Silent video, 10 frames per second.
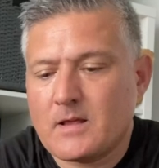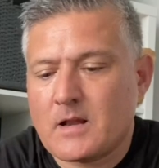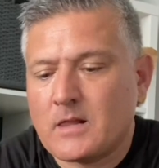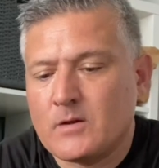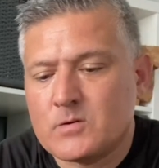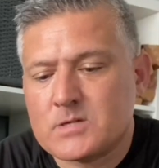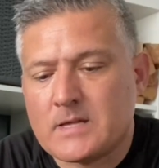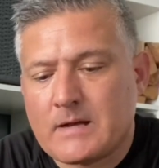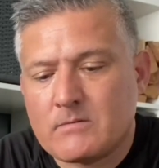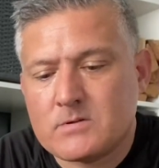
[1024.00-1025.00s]
close
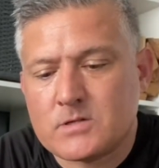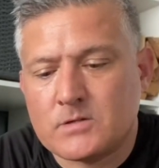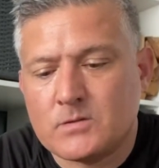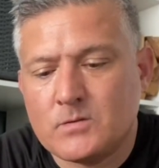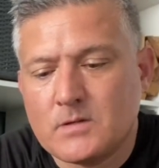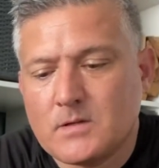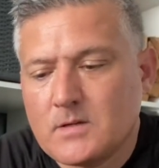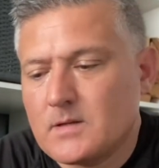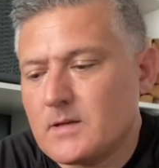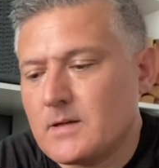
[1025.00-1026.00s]
now to
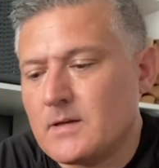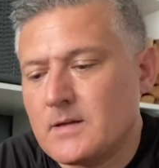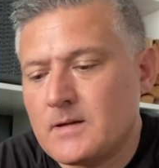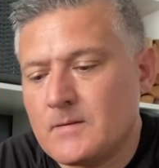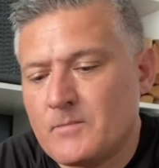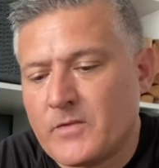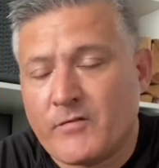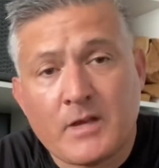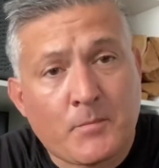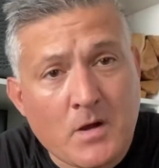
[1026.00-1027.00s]
the
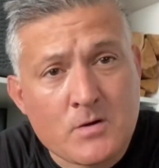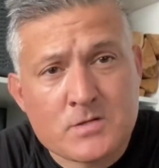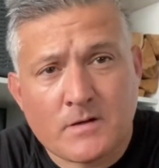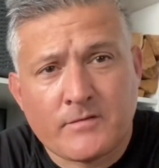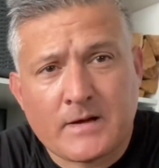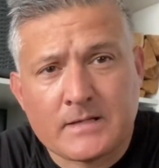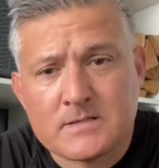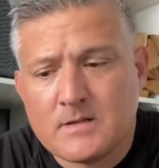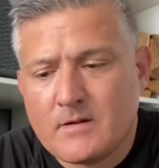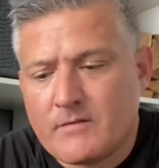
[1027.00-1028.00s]
Vida Pros that I've had
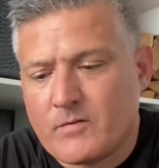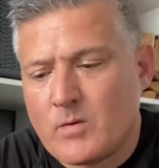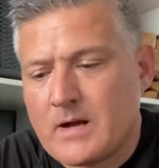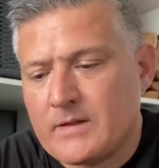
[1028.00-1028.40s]
for a while.